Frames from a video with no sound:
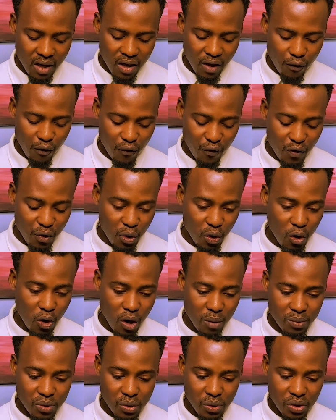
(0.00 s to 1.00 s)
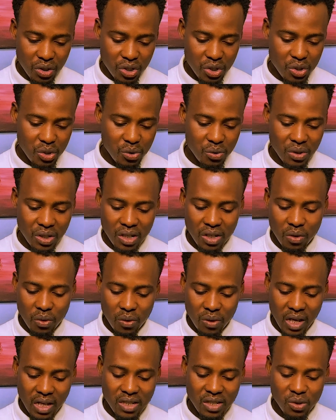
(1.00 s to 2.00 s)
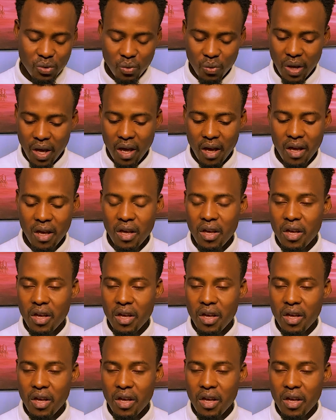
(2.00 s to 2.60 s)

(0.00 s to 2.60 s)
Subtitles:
If you come to history, that is where